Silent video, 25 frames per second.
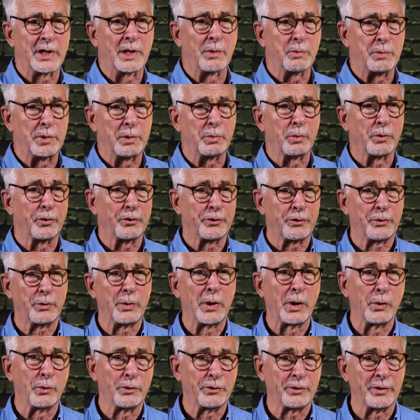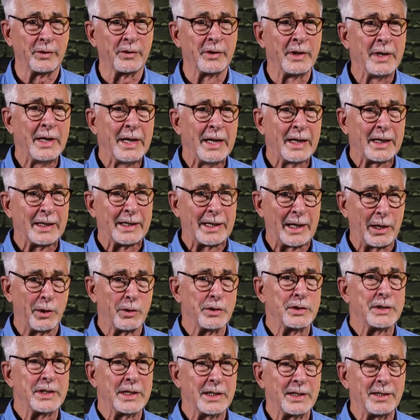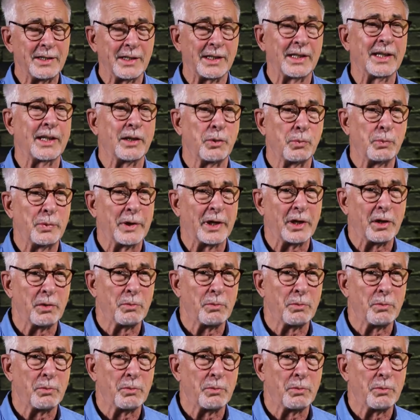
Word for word: down people's throats and guaranteed to get a big